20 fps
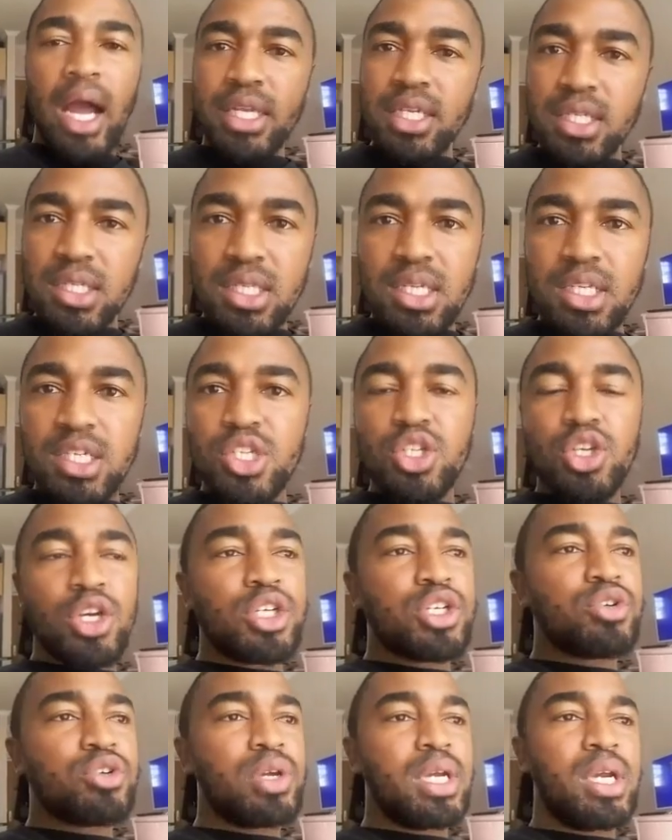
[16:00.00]
I just did a
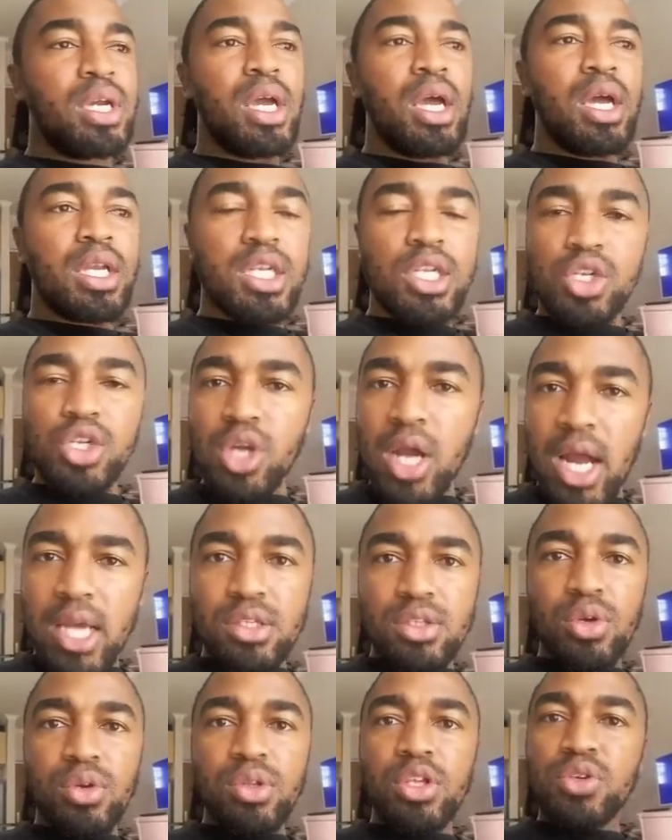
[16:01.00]
surgery. Did you
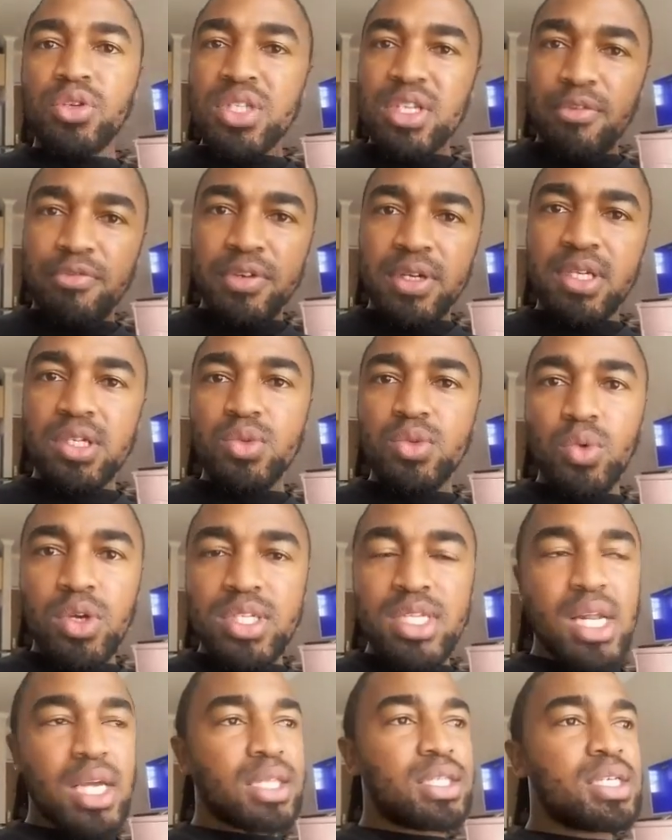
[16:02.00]
guys know the esophagus
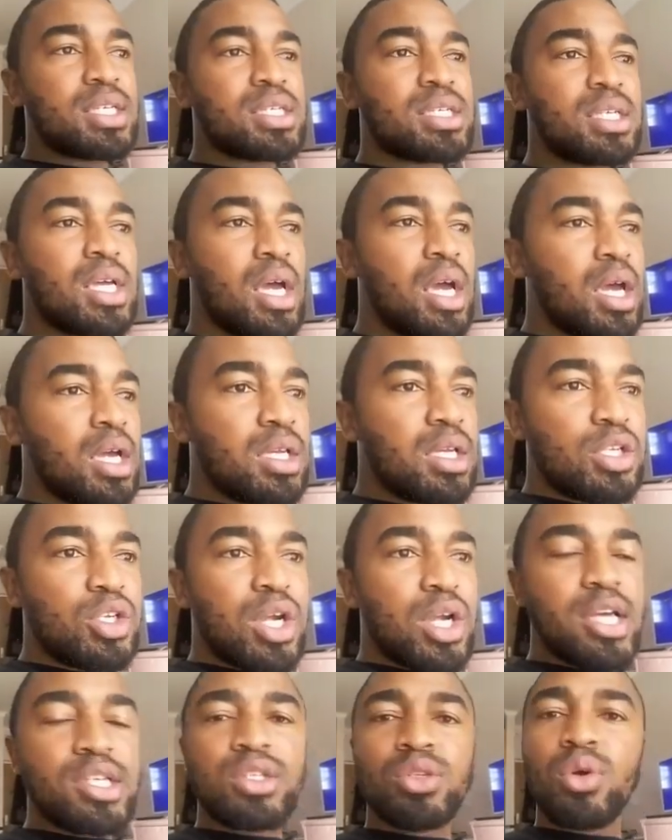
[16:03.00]
works like this? Did
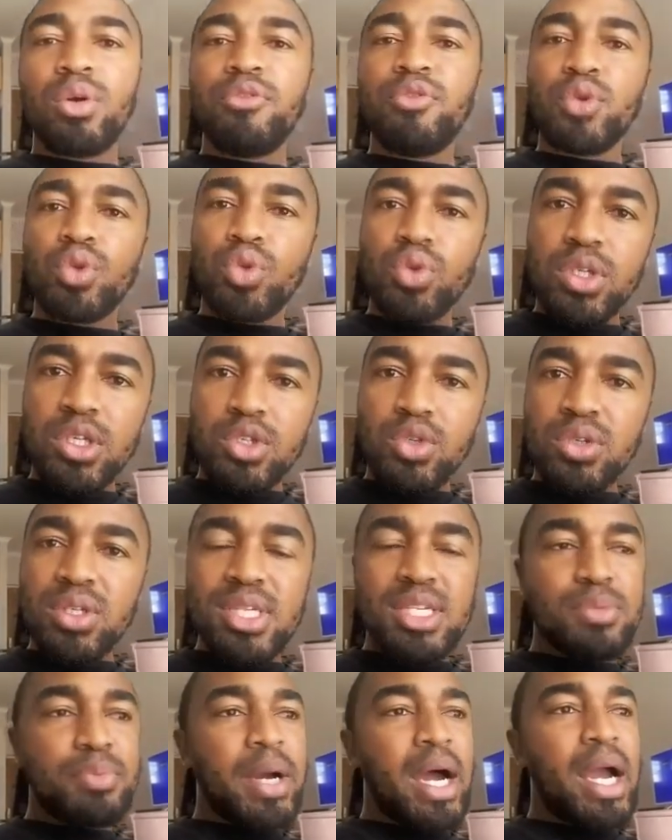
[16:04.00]
you guys know if you do this to
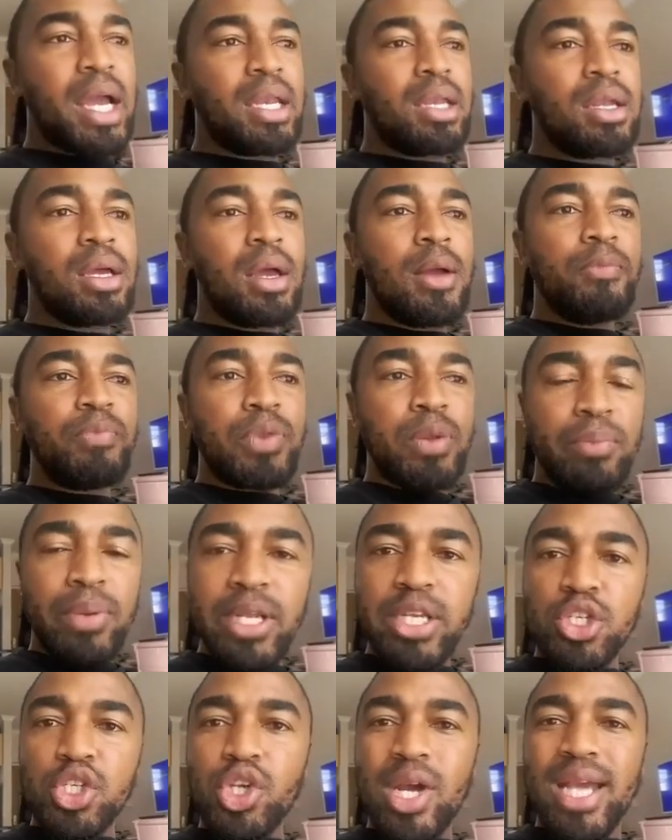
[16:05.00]
the spine,
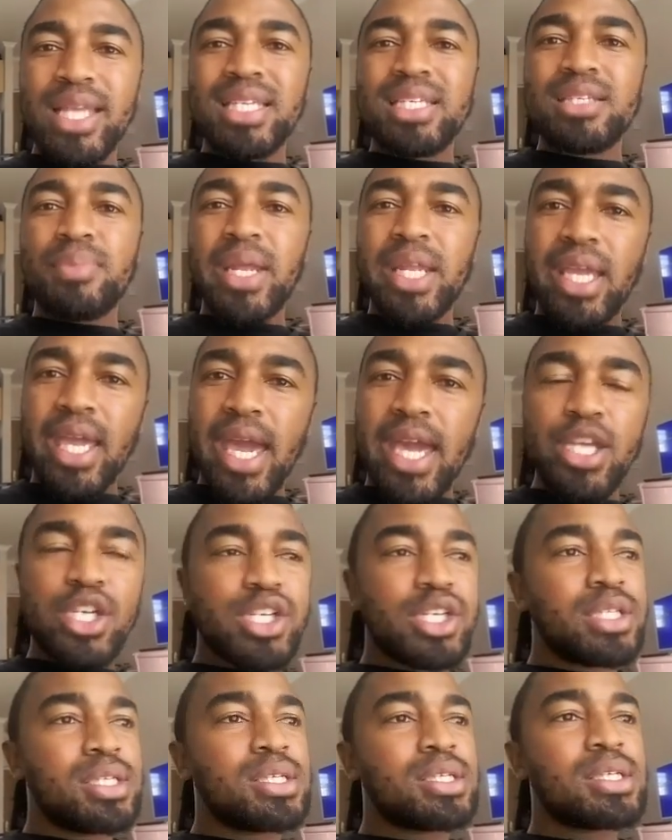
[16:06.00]
please try these
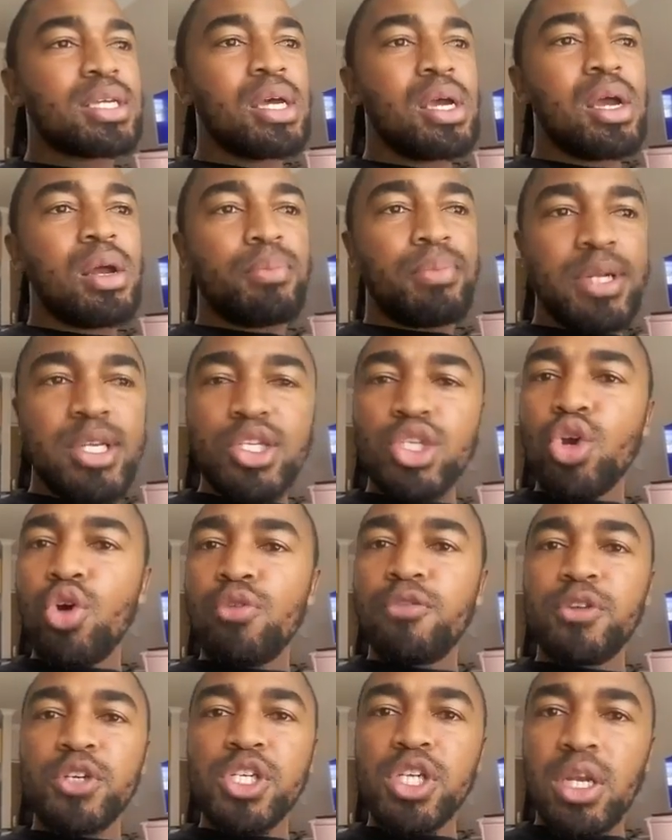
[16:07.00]
medications? Please
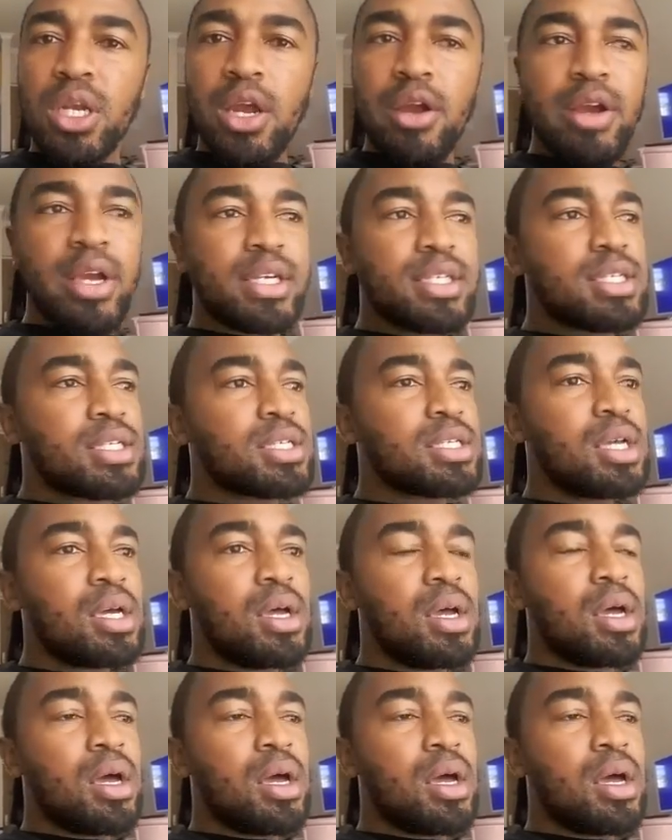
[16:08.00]
go for generics.